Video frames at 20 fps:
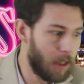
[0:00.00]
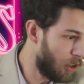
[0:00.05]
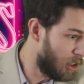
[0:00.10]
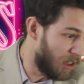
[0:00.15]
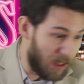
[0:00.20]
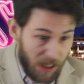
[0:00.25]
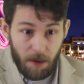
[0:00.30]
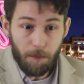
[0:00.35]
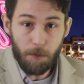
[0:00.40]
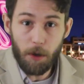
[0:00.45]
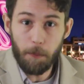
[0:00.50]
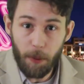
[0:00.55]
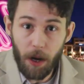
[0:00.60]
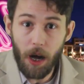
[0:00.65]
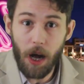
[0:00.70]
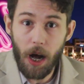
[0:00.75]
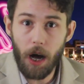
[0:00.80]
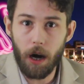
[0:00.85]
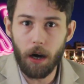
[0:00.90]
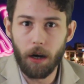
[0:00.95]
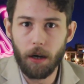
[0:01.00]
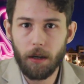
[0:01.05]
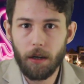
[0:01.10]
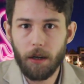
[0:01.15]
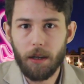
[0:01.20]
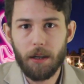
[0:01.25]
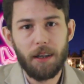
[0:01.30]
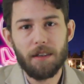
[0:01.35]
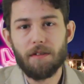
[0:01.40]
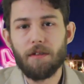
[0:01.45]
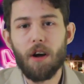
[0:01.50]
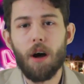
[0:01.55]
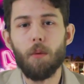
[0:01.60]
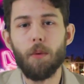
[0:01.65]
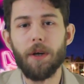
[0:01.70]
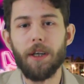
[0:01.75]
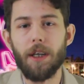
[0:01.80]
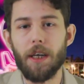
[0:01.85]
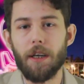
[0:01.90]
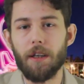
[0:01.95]
Just give him the ball. That's all
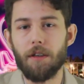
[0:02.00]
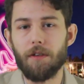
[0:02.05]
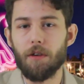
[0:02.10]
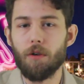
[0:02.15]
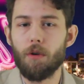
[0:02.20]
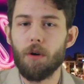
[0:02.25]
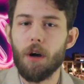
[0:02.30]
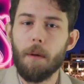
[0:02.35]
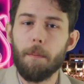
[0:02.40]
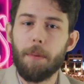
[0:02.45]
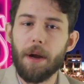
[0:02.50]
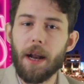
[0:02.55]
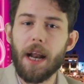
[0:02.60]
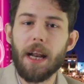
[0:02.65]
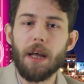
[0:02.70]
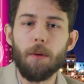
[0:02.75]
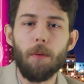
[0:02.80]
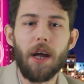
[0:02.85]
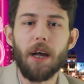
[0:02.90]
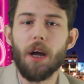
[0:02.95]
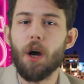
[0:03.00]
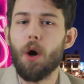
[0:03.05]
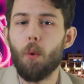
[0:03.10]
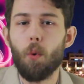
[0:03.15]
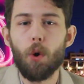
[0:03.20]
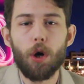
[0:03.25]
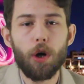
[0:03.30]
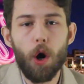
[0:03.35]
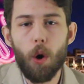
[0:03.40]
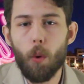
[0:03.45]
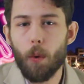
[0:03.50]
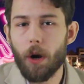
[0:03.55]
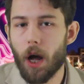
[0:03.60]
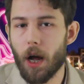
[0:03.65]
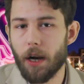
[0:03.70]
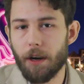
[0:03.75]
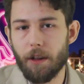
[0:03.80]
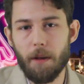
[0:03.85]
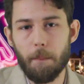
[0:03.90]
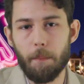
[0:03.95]
we need to do. But anyway, we're going
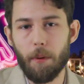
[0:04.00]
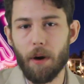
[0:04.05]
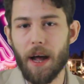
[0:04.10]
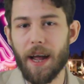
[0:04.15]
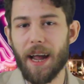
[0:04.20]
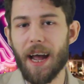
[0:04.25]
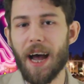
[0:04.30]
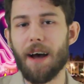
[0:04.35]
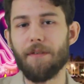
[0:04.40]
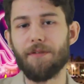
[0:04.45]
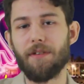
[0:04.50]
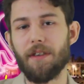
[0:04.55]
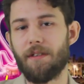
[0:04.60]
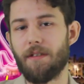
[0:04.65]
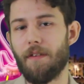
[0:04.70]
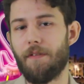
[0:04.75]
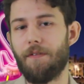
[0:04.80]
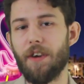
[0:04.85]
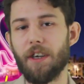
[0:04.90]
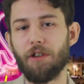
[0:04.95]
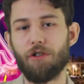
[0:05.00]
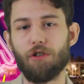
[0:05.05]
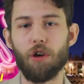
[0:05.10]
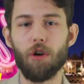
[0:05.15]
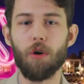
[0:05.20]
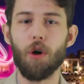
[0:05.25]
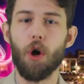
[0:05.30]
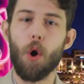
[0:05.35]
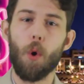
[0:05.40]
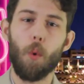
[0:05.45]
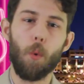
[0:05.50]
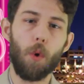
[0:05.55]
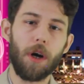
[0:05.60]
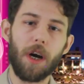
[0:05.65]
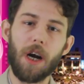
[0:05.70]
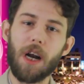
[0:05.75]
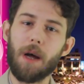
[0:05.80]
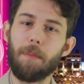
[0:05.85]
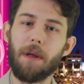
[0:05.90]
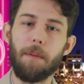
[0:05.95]
on to the playoffs. It's official. We're
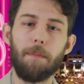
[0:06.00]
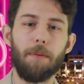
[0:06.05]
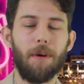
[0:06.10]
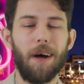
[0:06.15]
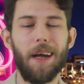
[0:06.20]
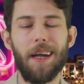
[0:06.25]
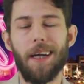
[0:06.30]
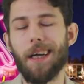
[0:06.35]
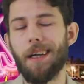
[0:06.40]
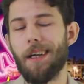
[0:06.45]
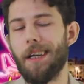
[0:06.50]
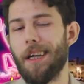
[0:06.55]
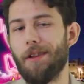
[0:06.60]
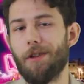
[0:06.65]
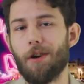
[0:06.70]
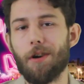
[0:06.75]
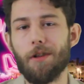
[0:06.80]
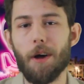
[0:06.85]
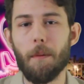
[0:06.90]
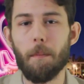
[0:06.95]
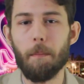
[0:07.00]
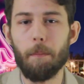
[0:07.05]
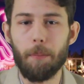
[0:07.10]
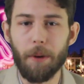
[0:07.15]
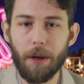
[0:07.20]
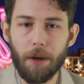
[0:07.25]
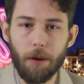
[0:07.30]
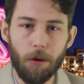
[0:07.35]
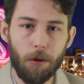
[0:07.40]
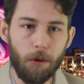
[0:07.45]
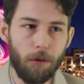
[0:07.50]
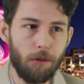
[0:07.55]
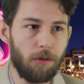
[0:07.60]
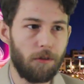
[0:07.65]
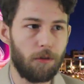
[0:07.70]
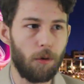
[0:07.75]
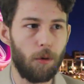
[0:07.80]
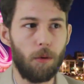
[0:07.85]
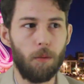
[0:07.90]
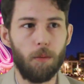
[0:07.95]
going to be playing either the Bills
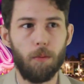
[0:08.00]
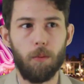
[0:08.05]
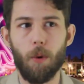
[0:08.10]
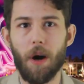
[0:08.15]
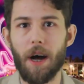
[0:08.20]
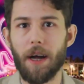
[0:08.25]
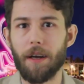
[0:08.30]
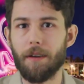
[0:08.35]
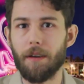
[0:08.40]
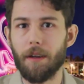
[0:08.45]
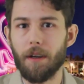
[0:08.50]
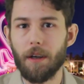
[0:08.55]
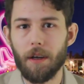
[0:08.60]
or what?